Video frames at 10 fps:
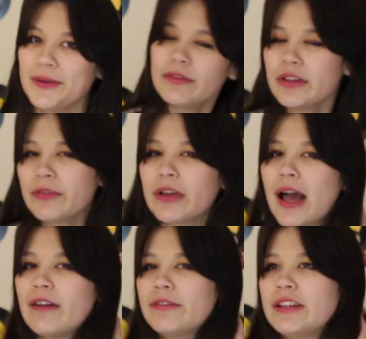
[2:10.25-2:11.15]
Even if your
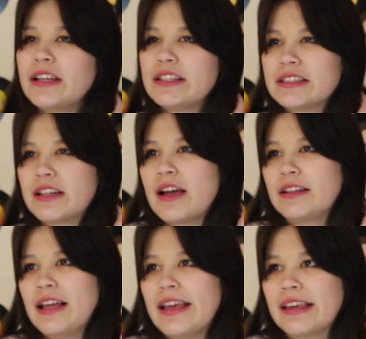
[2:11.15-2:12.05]
outfit is
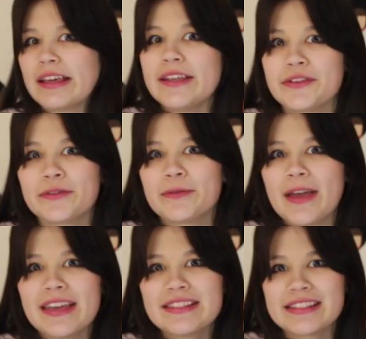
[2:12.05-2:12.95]
not in your
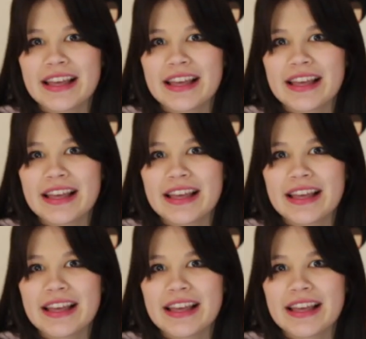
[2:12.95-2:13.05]
face,